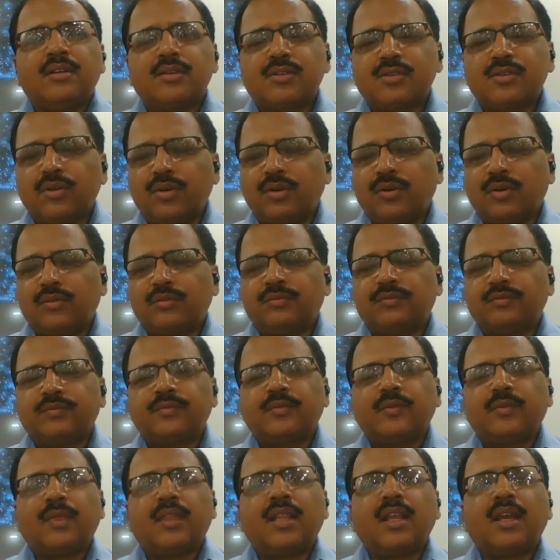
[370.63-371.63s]
So
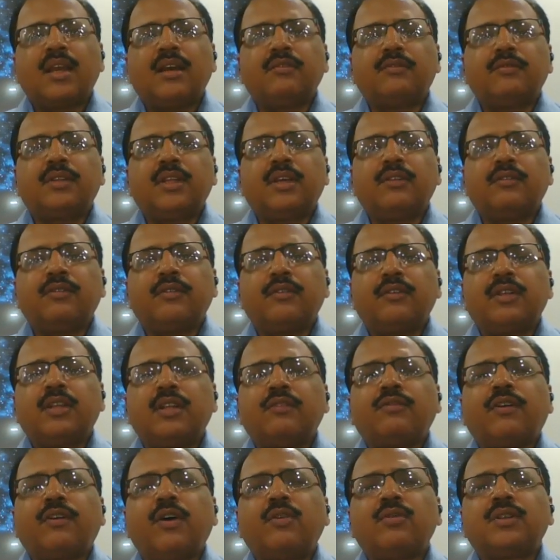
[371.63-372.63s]

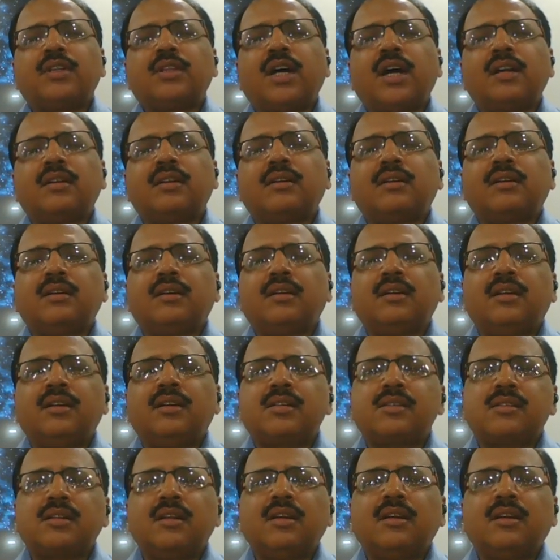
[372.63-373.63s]
they found that
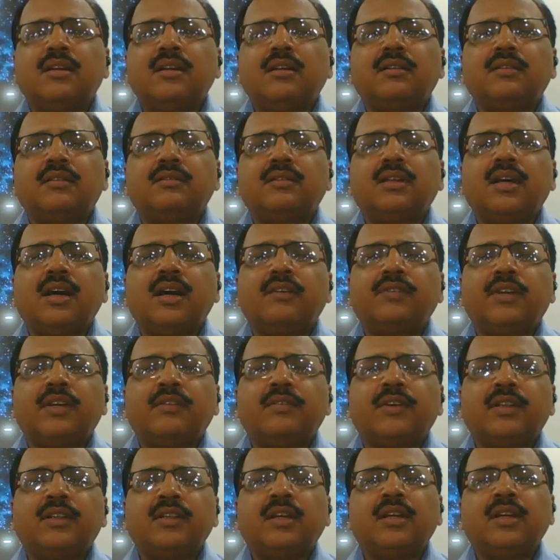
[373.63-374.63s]
it's still they have
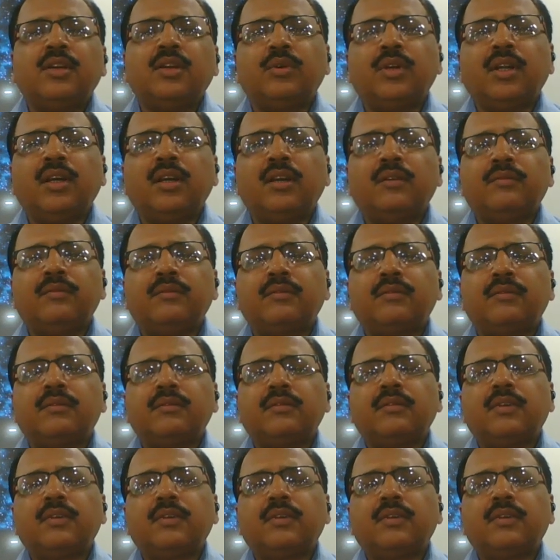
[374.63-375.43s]
given the new name